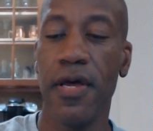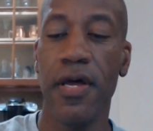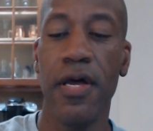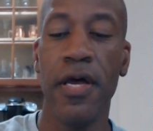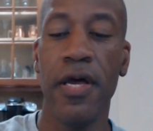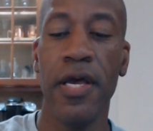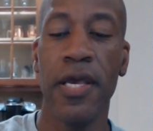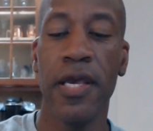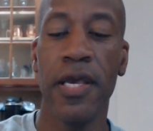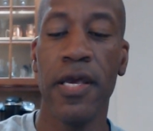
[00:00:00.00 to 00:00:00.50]

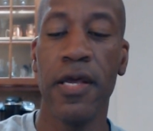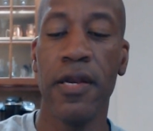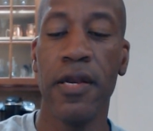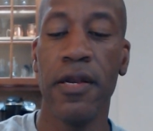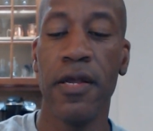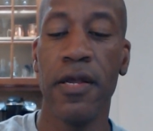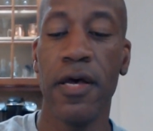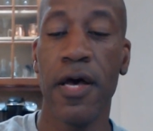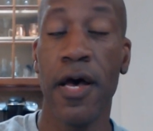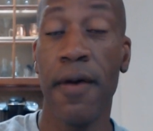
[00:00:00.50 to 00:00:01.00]

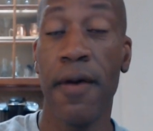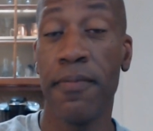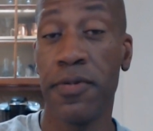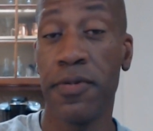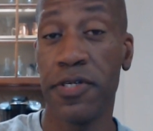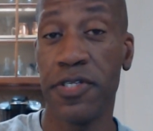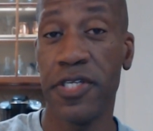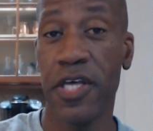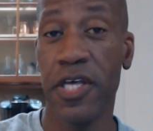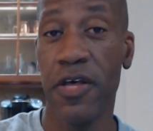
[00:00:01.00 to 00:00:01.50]
And I'm
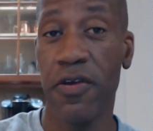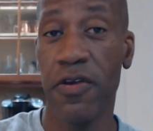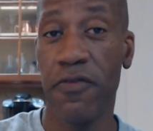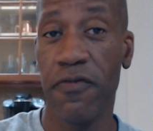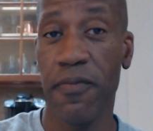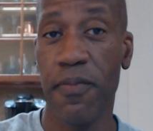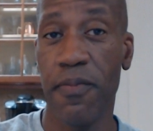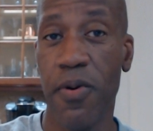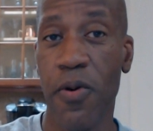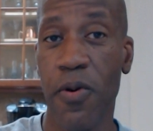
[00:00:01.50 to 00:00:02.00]
just telling you
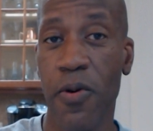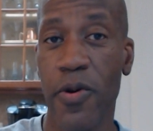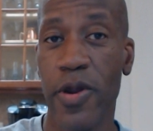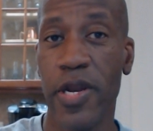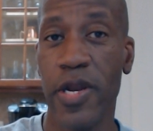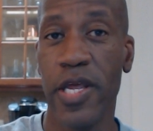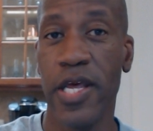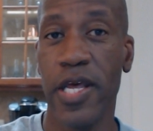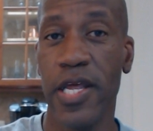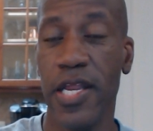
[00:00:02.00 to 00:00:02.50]
from pouring
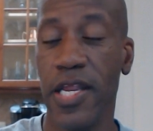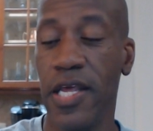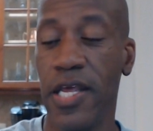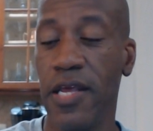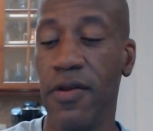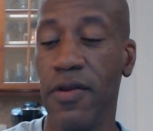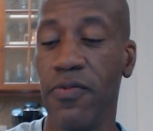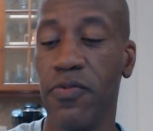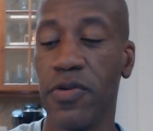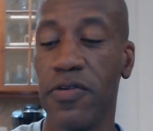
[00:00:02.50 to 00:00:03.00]
it, it
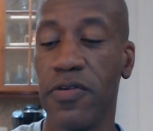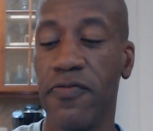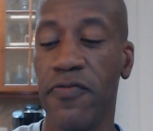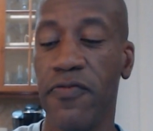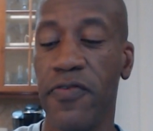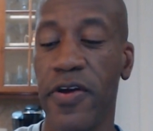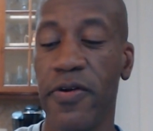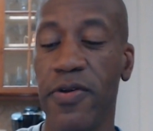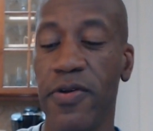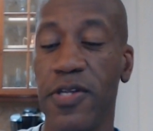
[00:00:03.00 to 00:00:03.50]
was
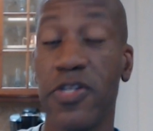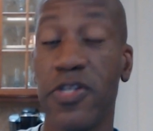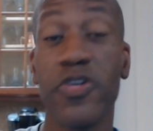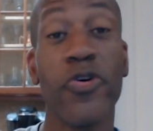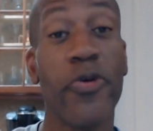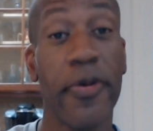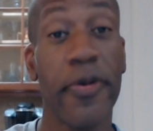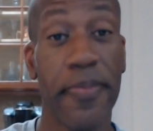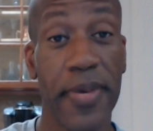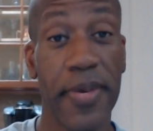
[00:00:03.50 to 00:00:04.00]
very
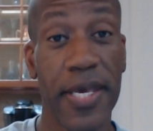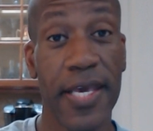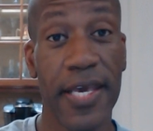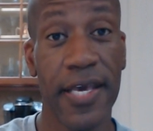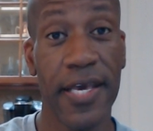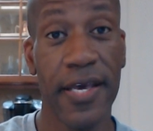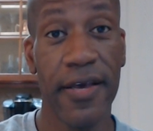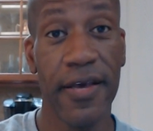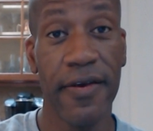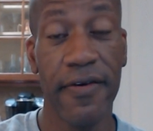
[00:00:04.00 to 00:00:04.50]
syrupy,
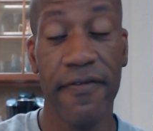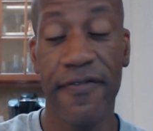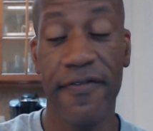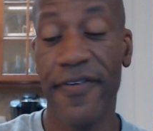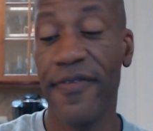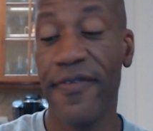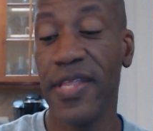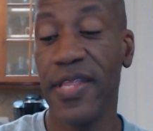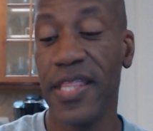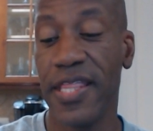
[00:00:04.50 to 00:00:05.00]

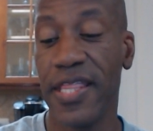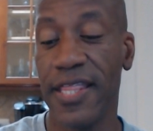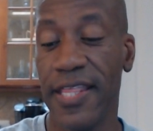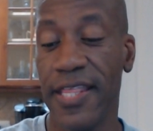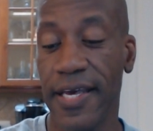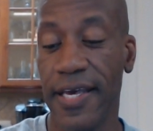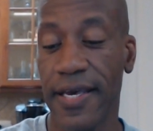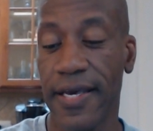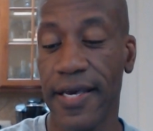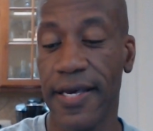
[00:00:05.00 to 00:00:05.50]
very
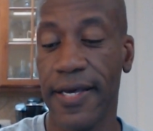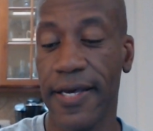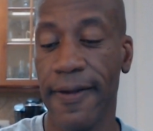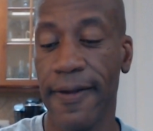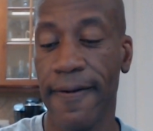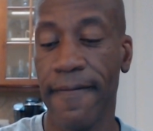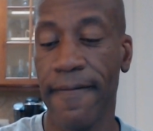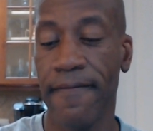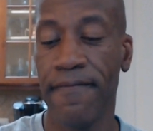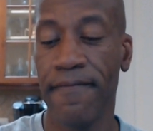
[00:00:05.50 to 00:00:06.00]
thick.
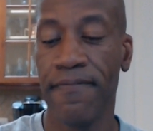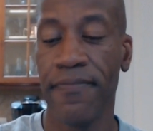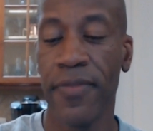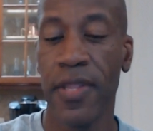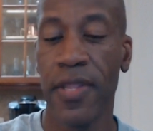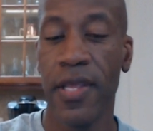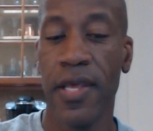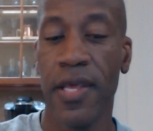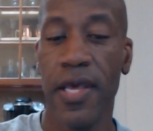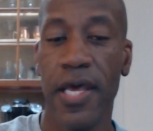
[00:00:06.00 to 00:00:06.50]

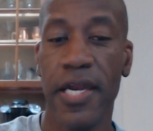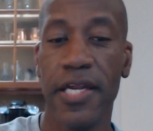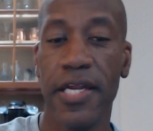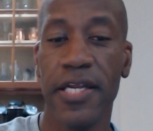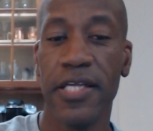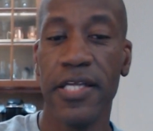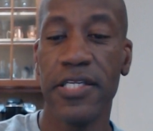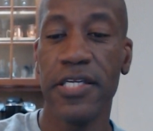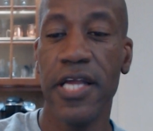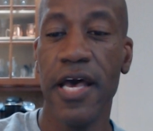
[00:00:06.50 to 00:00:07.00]
And it
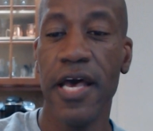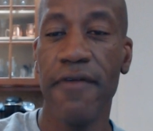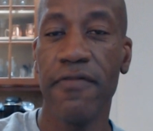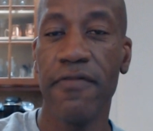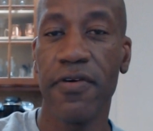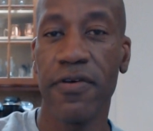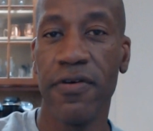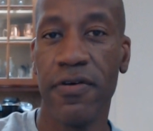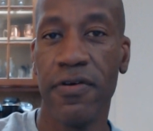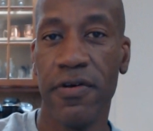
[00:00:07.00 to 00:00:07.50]
doesn't have
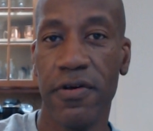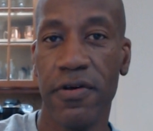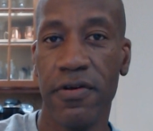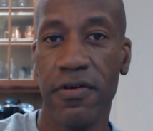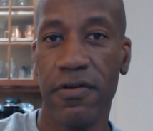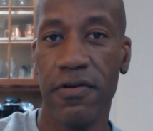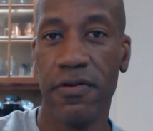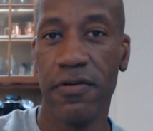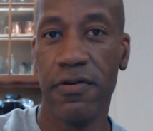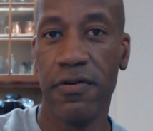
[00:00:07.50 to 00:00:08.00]

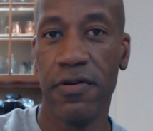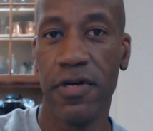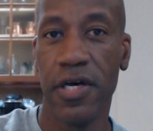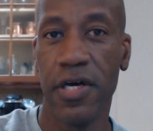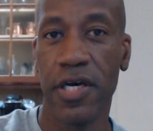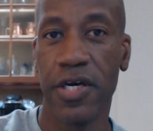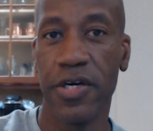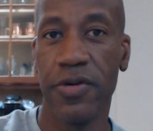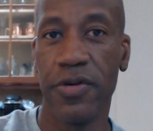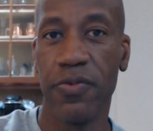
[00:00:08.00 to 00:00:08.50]
a
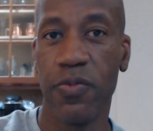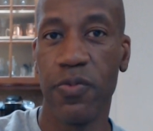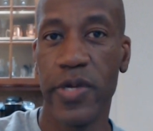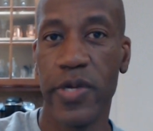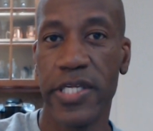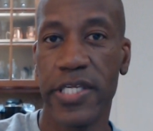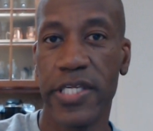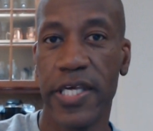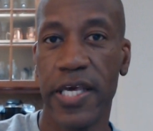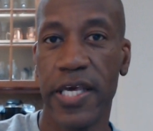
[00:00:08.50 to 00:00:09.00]
good
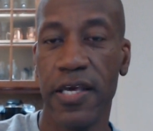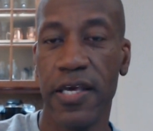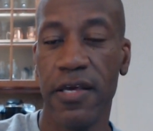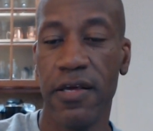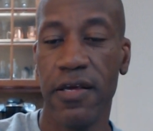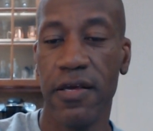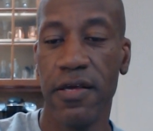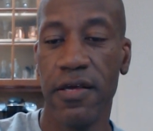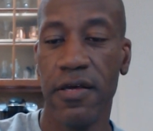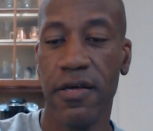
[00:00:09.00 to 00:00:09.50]
whiskey
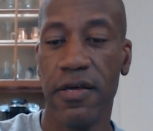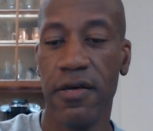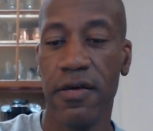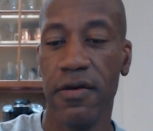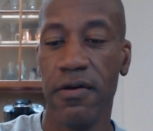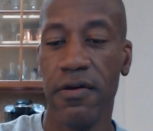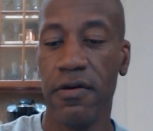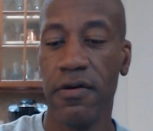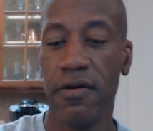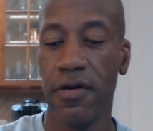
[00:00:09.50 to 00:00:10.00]

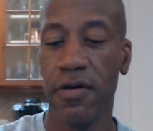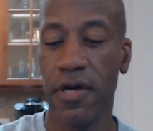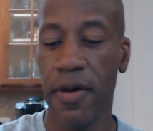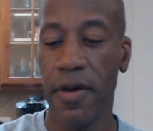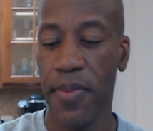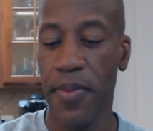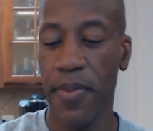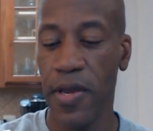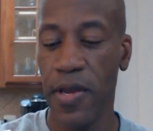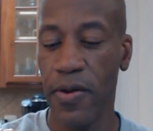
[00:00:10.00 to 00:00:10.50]

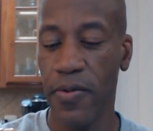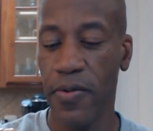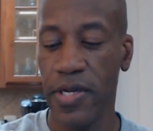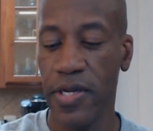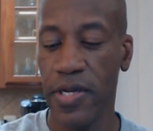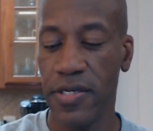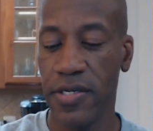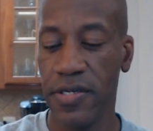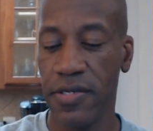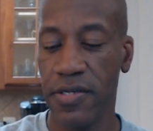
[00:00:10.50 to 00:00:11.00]

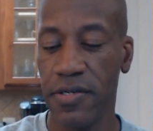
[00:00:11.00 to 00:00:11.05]
appearance.